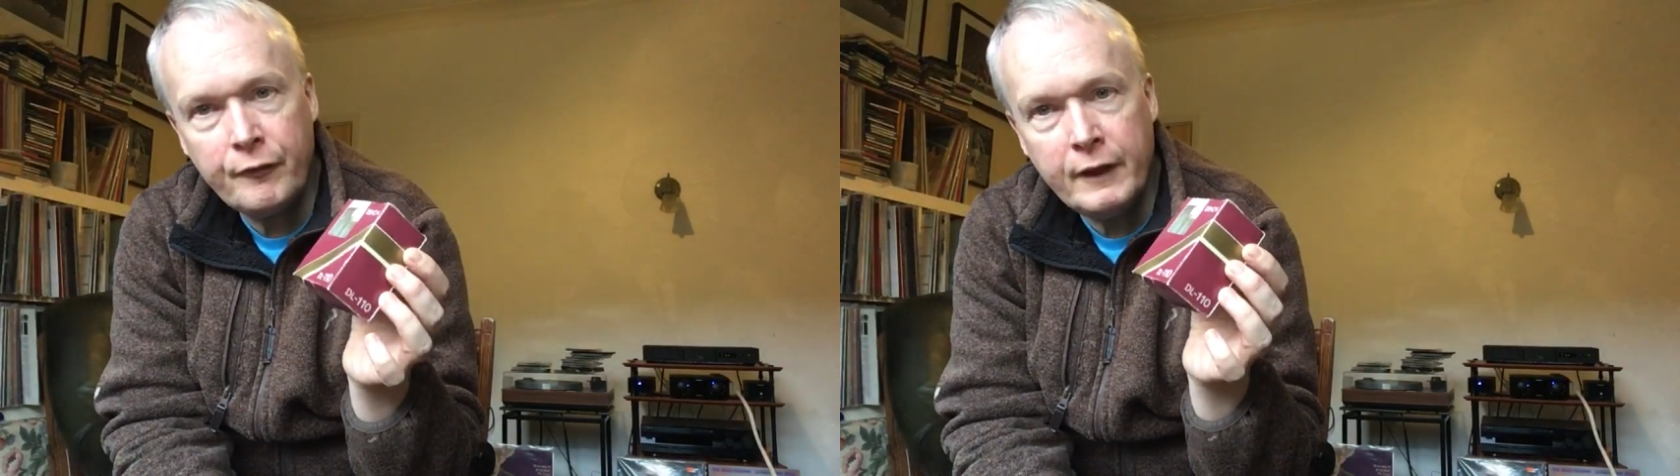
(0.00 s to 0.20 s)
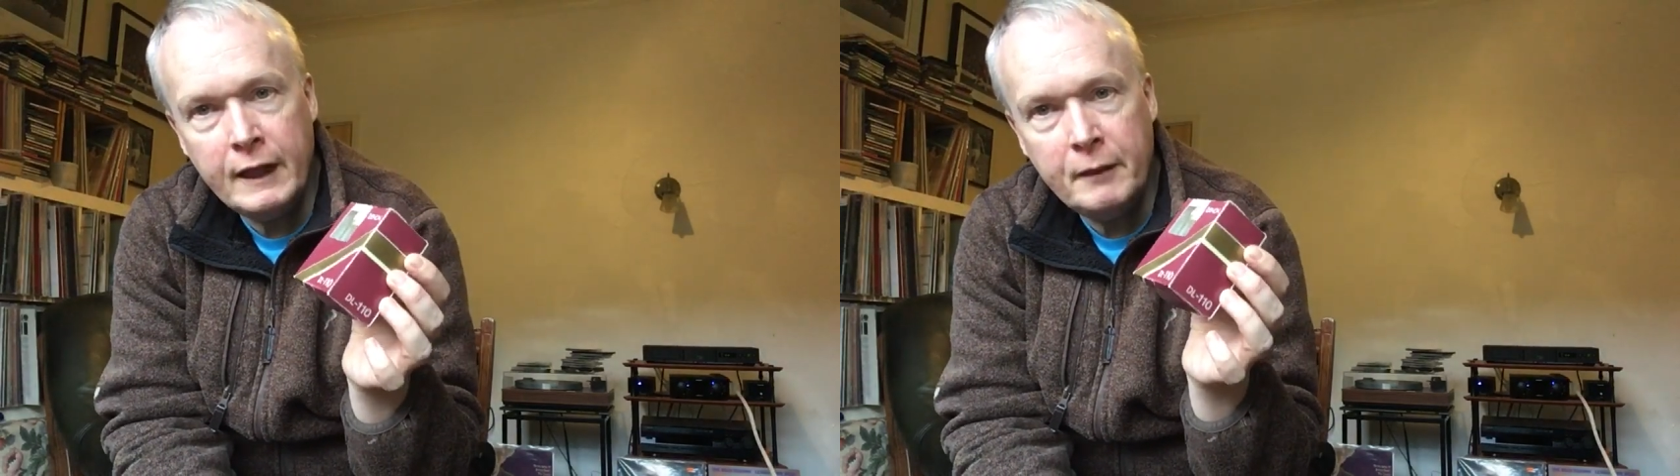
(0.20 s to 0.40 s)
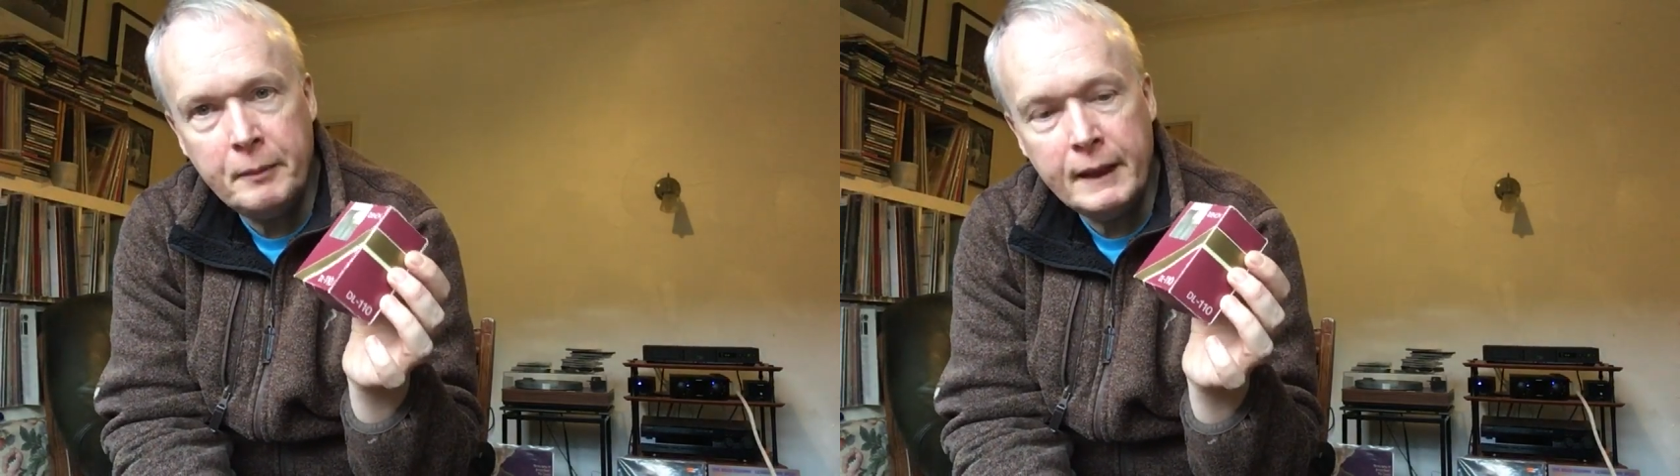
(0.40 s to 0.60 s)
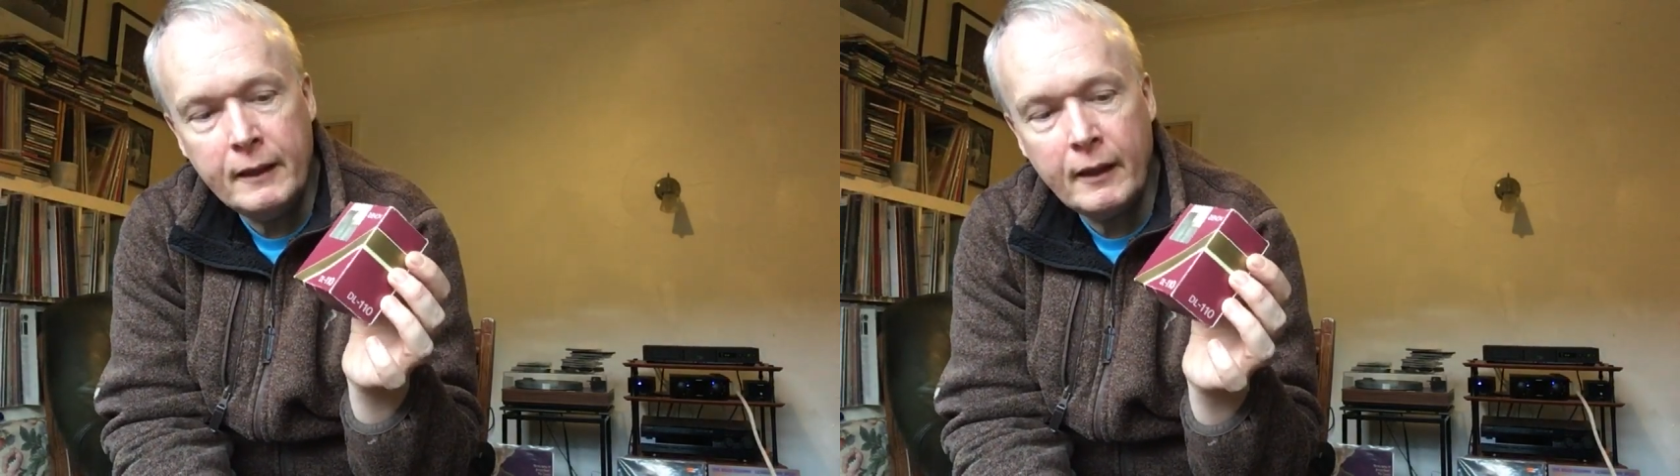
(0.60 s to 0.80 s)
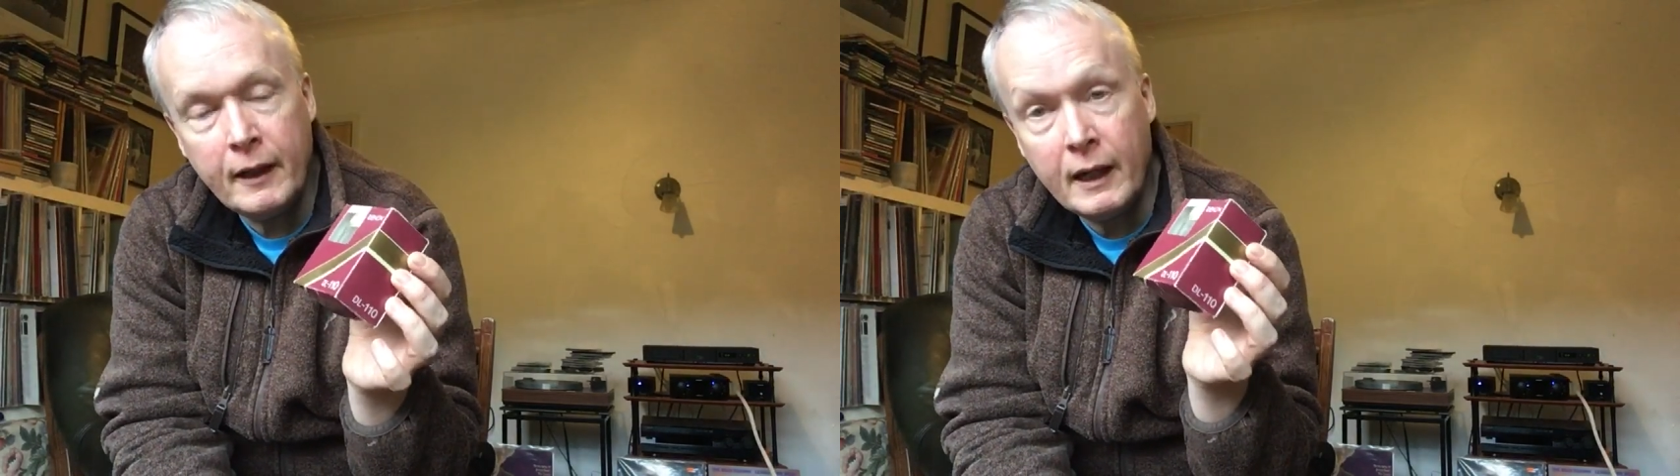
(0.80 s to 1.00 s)
need
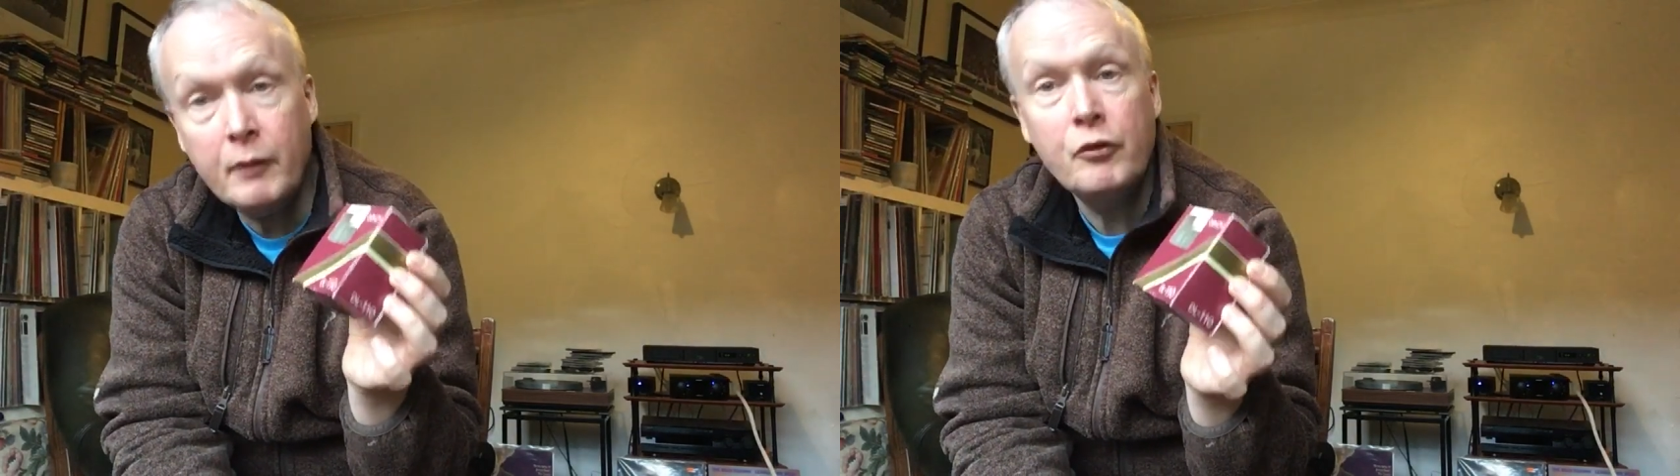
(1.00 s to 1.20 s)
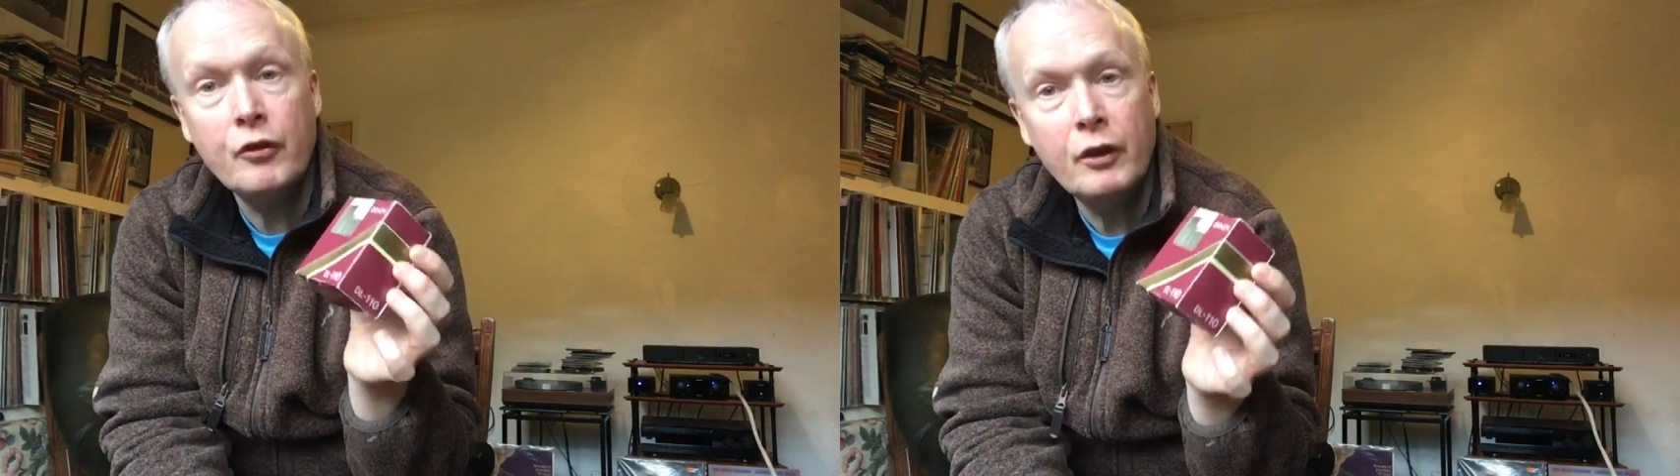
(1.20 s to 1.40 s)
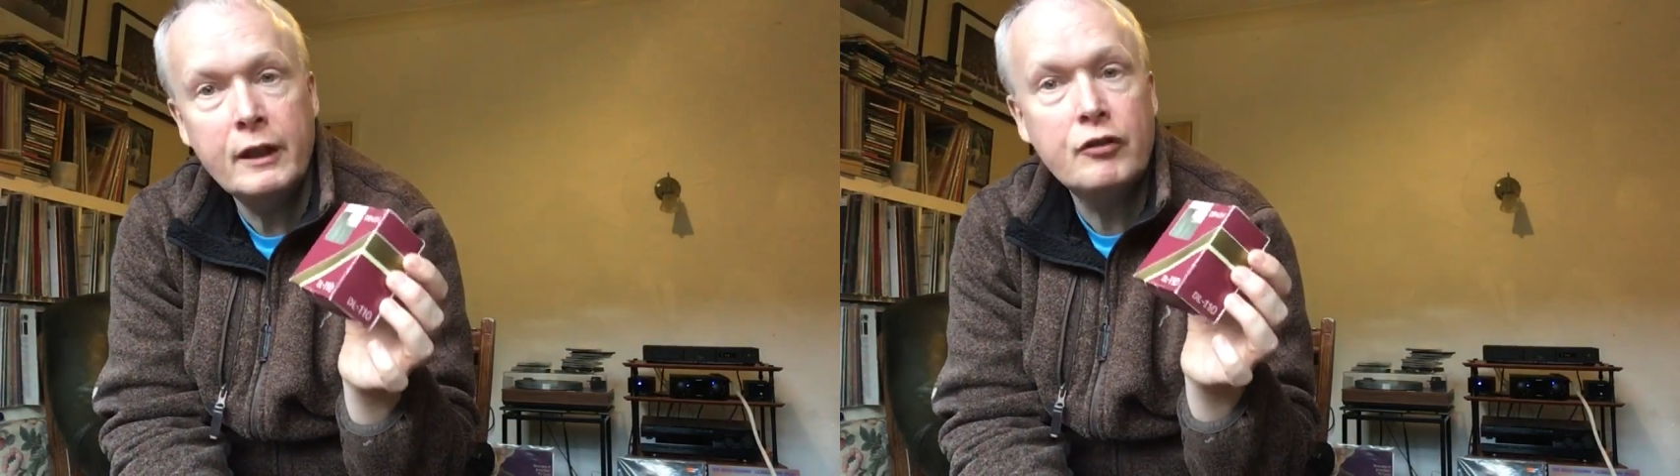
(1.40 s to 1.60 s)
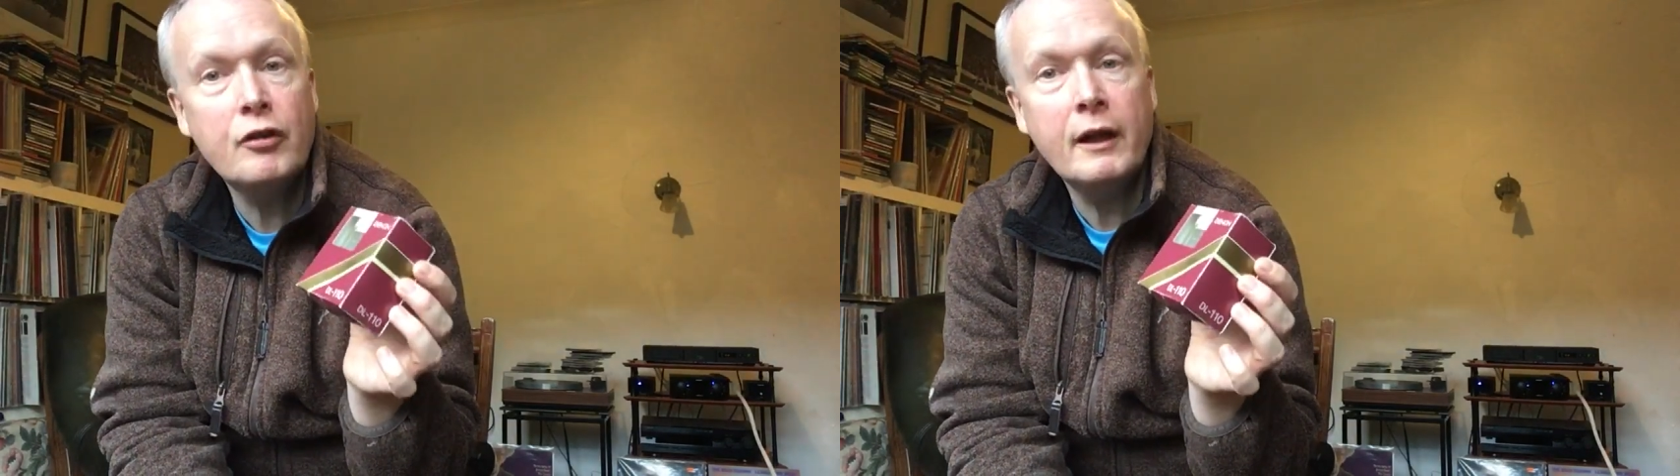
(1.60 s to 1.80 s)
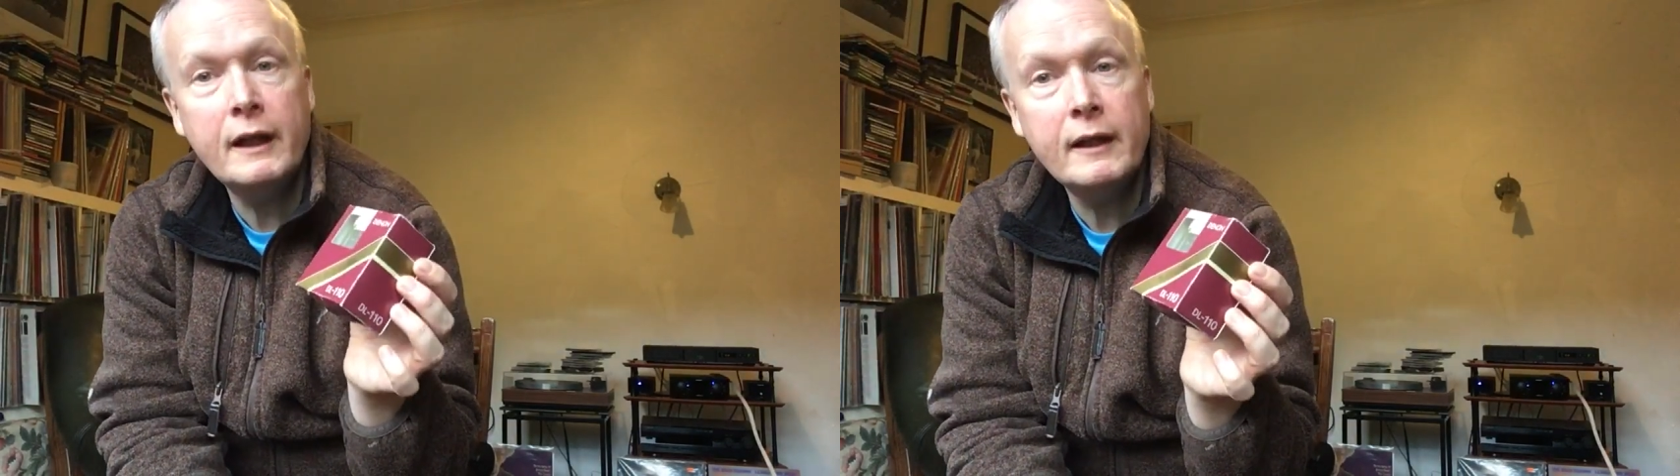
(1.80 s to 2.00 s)
be, and I'd certainly
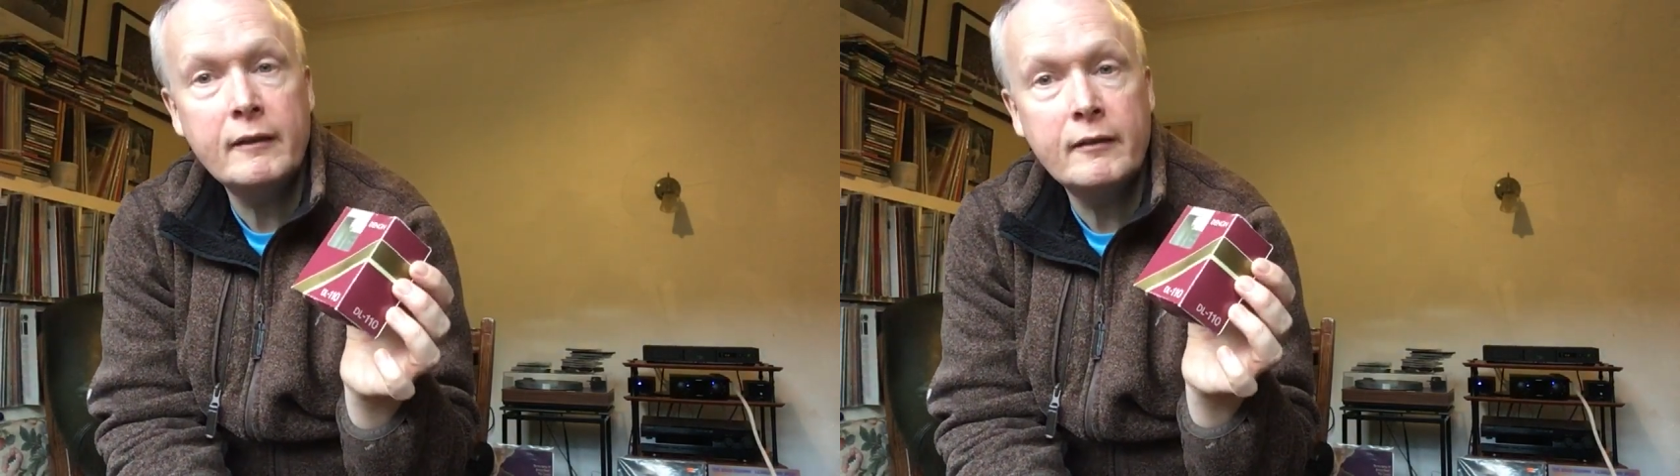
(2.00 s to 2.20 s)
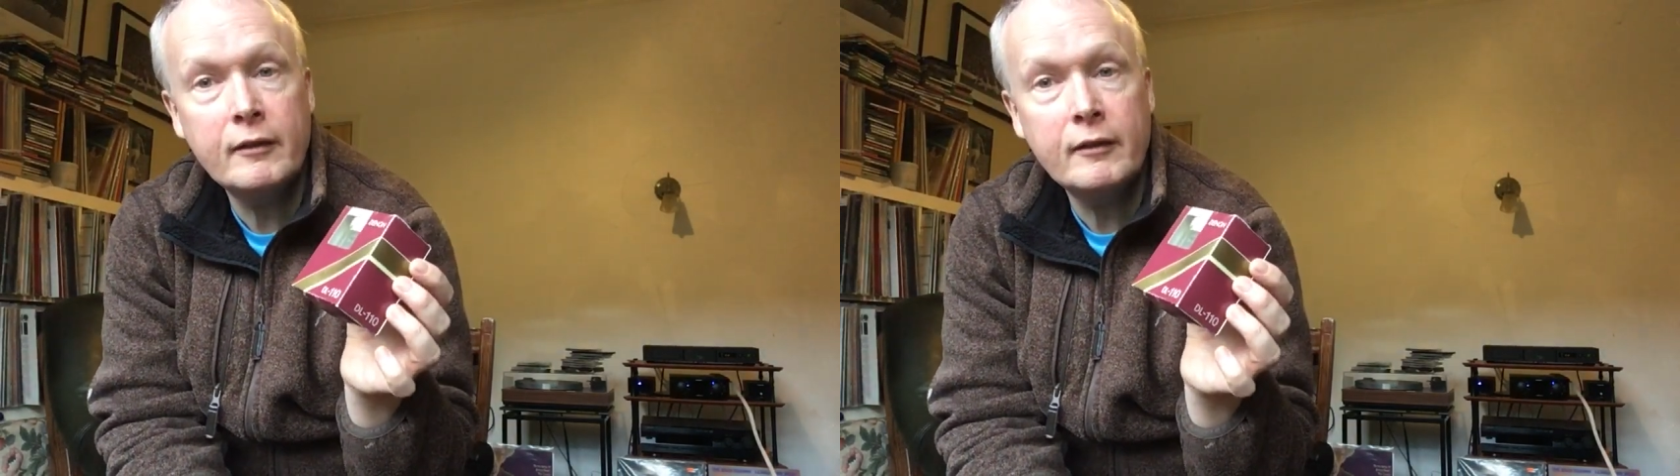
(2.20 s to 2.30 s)
try